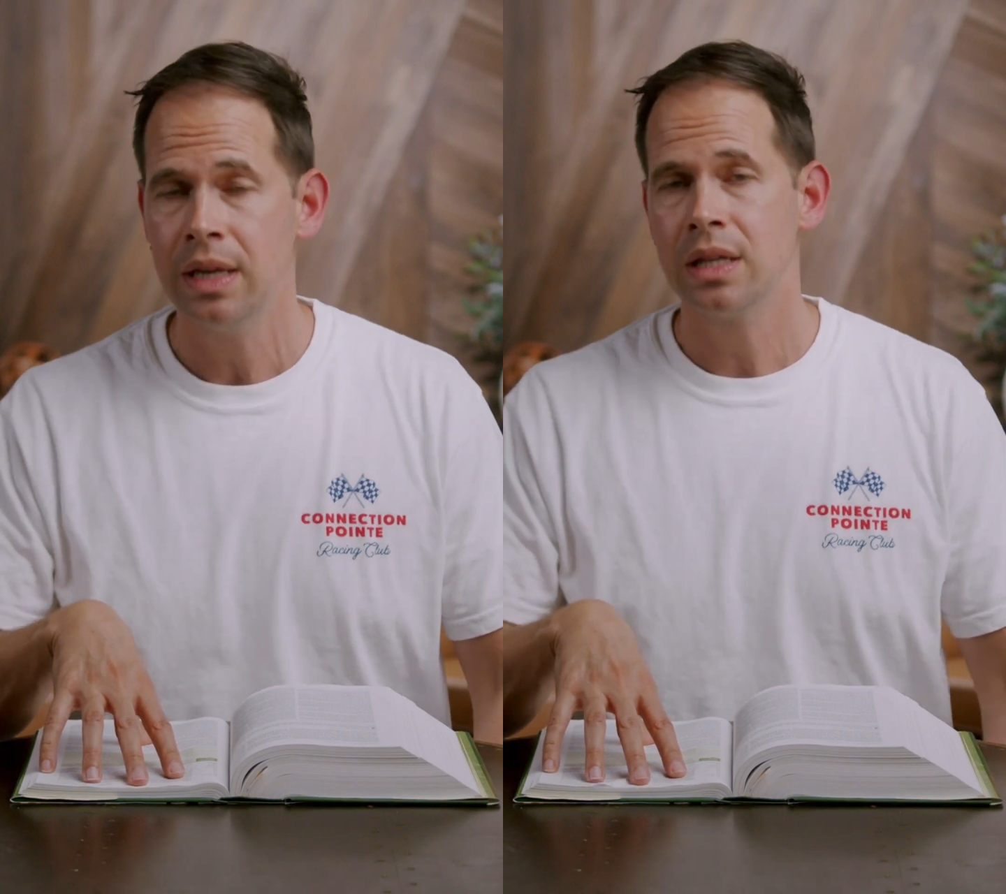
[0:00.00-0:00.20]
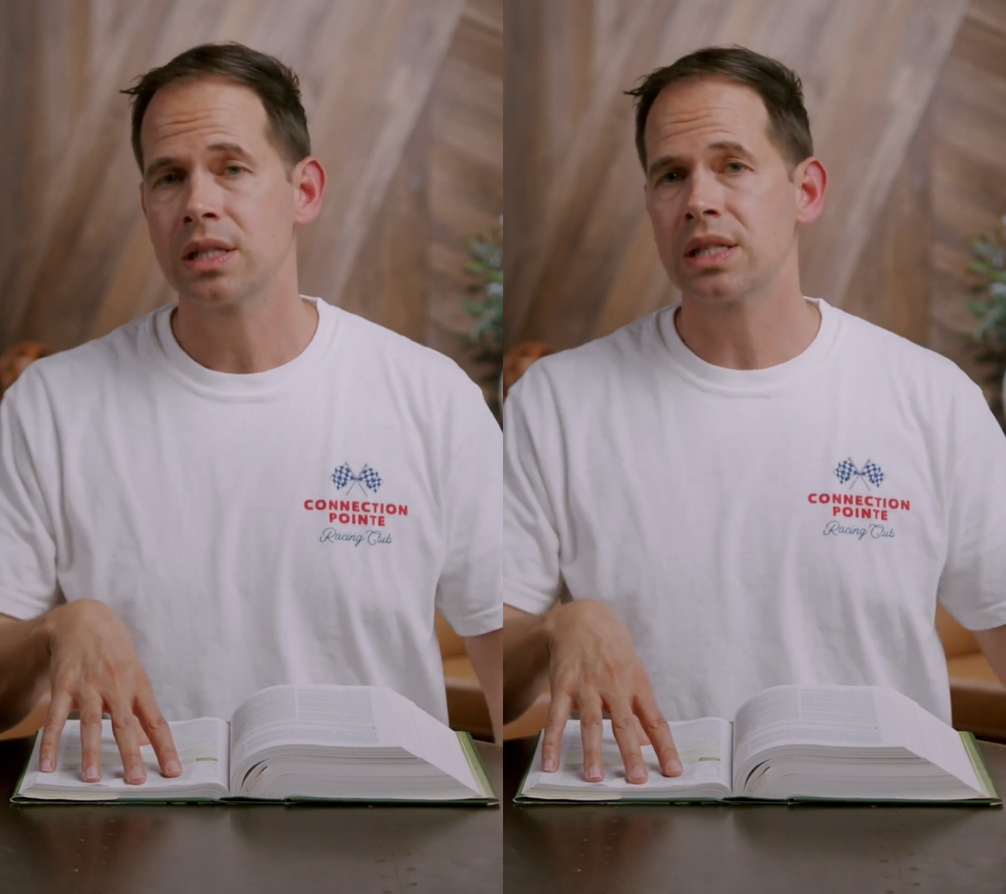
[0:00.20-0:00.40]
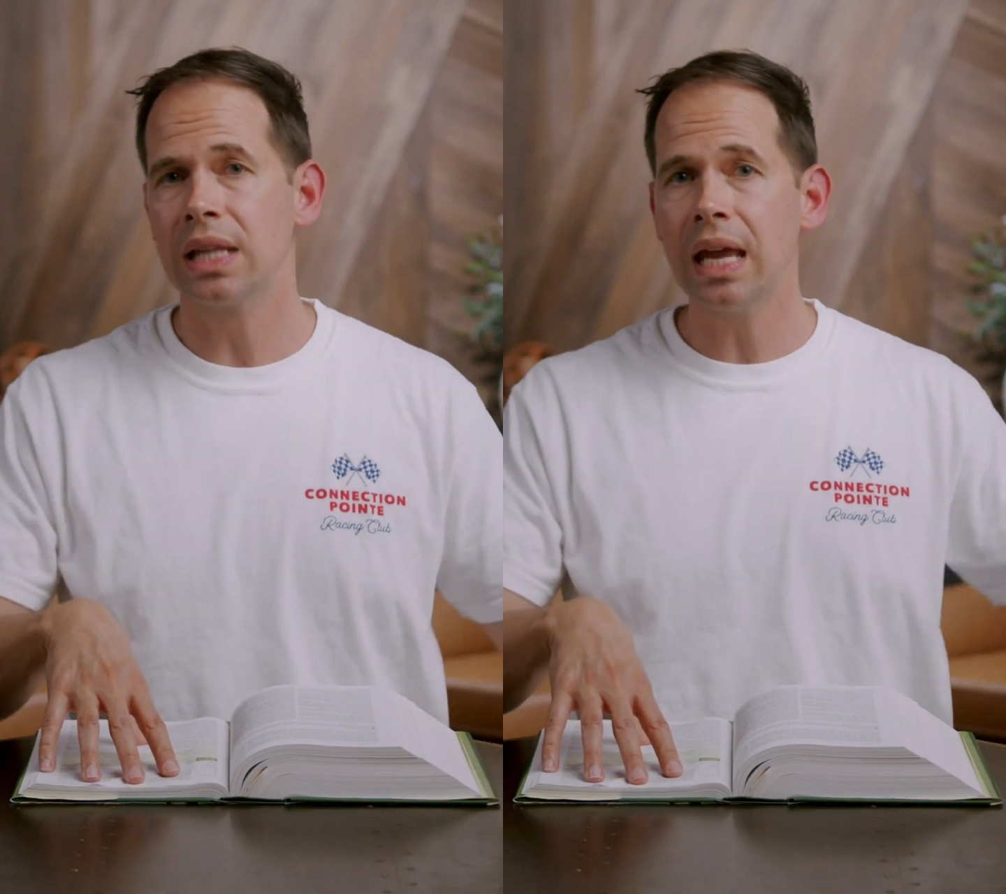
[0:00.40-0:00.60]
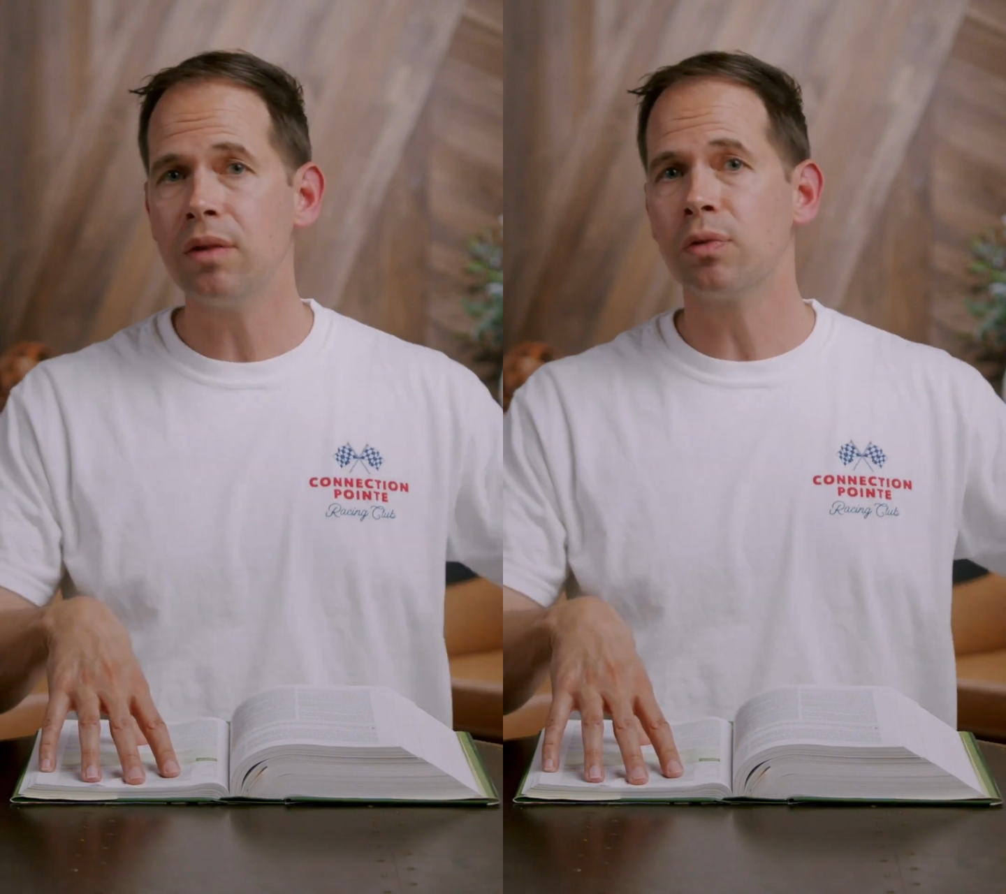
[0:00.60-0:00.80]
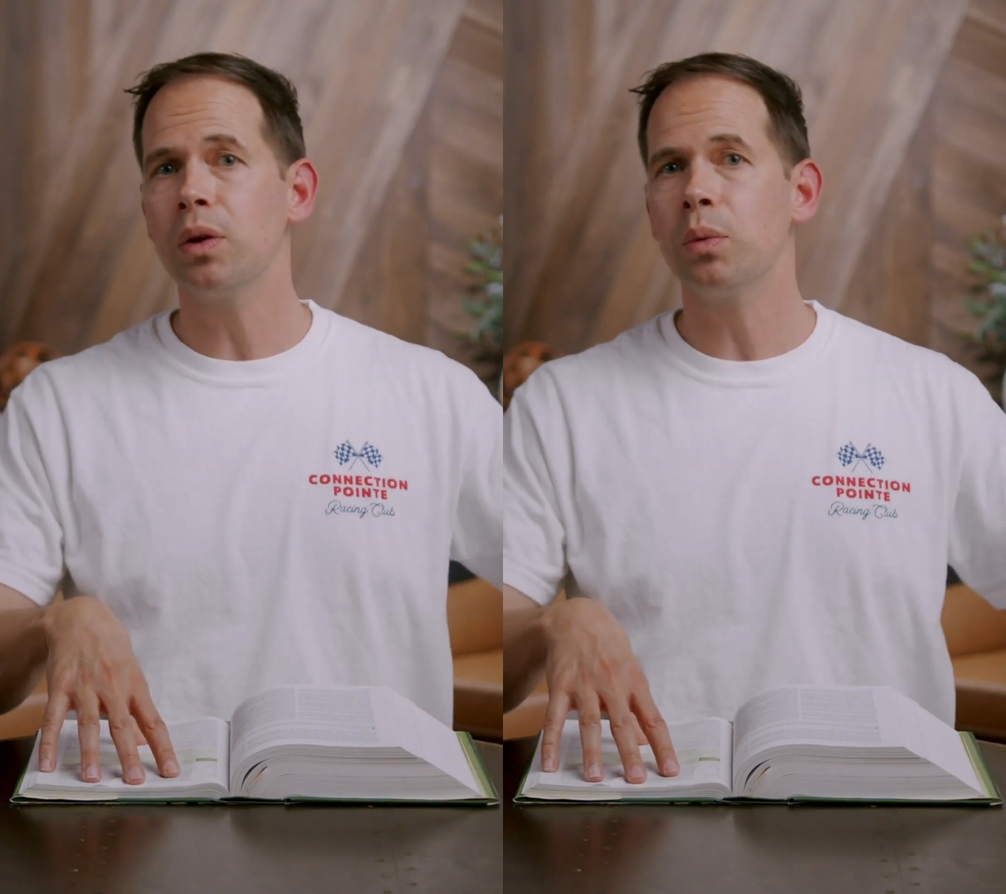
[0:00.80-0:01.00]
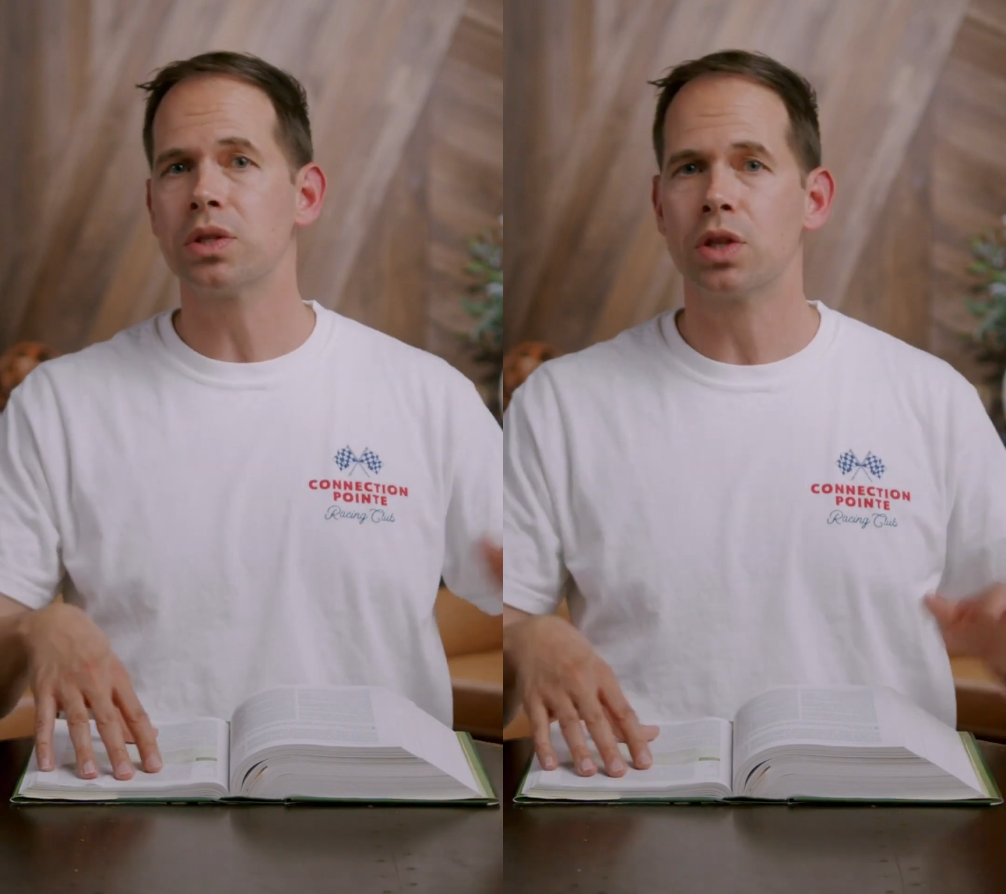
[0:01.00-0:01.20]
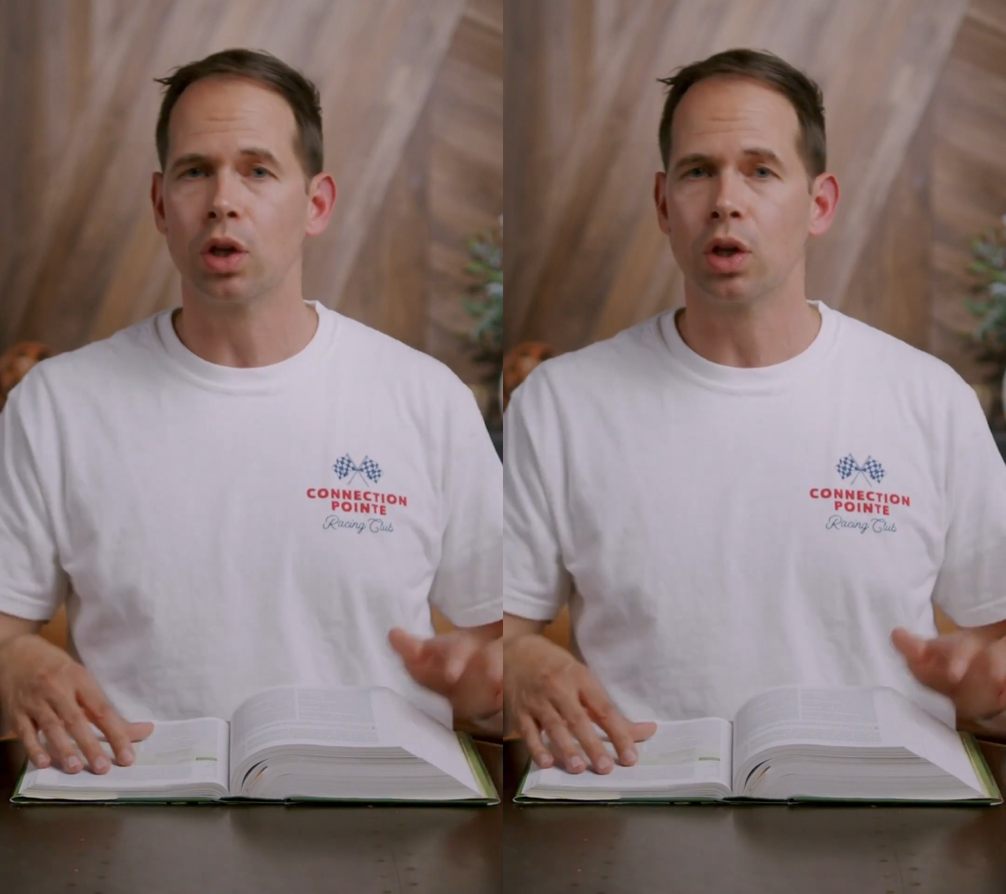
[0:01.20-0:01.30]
Slavery was the